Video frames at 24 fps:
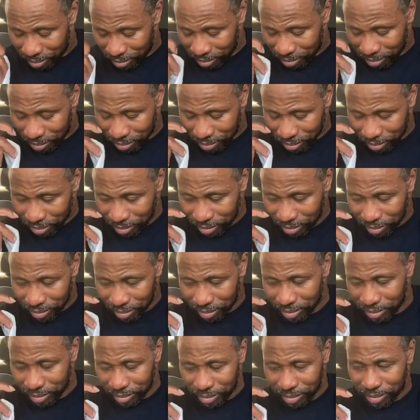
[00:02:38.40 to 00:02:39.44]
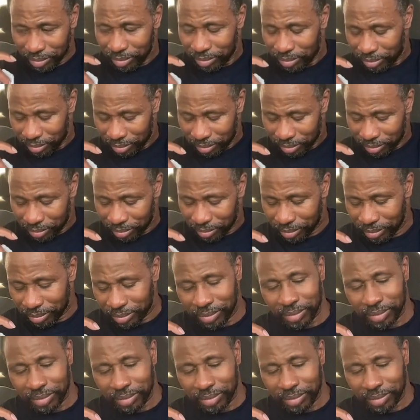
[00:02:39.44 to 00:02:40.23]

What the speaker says: Nothing is said.